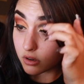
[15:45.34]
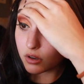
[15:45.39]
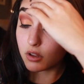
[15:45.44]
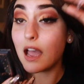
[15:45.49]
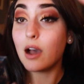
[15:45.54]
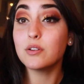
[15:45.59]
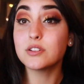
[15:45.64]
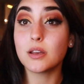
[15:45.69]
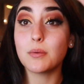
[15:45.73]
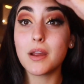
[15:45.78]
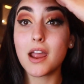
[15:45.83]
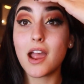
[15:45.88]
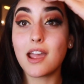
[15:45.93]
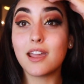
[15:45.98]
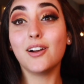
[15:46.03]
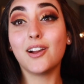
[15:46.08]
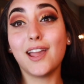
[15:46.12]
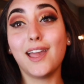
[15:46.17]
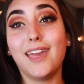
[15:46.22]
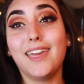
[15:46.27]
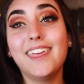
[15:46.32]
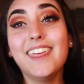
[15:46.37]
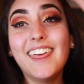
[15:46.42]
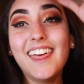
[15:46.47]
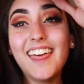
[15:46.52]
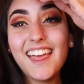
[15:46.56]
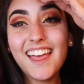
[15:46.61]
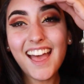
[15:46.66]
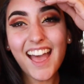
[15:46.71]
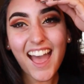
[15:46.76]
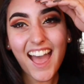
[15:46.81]
Now it's on my eye. Okay.
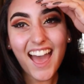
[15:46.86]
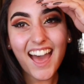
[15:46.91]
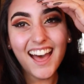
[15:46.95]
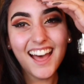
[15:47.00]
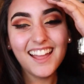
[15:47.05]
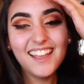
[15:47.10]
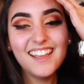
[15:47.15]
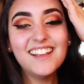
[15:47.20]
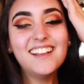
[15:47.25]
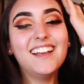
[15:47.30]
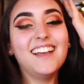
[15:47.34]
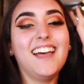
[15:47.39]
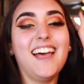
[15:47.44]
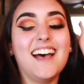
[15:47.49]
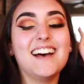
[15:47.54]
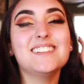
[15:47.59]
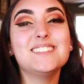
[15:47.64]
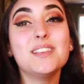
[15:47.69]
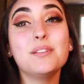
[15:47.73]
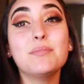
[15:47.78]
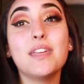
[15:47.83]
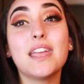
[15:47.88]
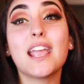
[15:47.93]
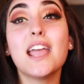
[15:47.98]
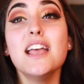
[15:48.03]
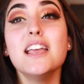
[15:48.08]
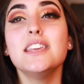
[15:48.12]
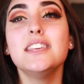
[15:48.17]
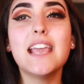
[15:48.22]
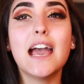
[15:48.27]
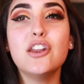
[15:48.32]
As I'm like,
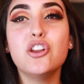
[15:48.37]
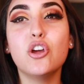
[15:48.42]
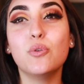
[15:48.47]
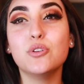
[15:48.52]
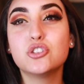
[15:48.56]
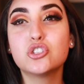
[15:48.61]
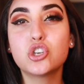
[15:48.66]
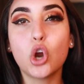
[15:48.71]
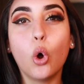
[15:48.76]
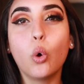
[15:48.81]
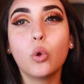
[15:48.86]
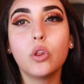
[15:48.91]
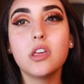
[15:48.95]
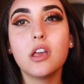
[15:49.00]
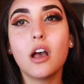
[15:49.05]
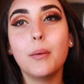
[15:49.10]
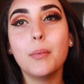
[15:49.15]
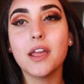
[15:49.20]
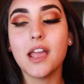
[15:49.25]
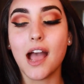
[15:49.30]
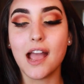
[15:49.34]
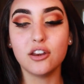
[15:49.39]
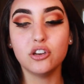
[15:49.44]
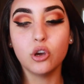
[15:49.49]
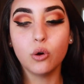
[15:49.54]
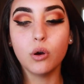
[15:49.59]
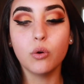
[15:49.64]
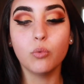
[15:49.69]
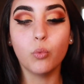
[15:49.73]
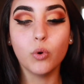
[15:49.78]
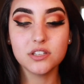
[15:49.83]
yeah, no, it's totally on my eye.
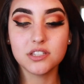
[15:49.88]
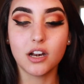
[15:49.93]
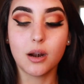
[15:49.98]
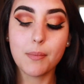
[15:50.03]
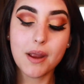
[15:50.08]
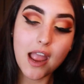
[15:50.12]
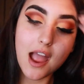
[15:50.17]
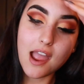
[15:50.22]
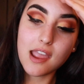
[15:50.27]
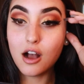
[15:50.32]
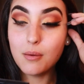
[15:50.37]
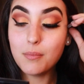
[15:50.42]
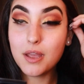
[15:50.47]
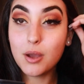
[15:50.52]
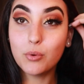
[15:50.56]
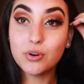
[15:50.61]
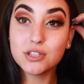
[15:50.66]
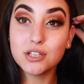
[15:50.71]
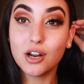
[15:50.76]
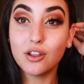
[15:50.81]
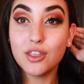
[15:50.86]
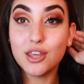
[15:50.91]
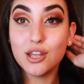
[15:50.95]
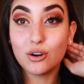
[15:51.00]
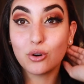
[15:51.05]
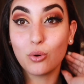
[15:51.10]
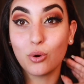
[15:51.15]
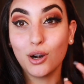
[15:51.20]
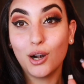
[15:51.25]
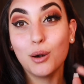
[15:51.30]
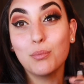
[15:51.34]
No, it wasn't on my eye. It wasn't on the inner
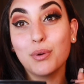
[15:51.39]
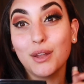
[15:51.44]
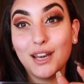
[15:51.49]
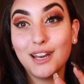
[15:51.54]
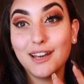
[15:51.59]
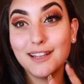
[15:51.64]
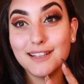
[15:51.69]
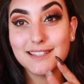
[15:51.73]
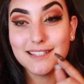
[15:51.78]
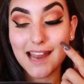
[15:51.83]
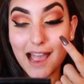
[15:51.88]
corner, but it is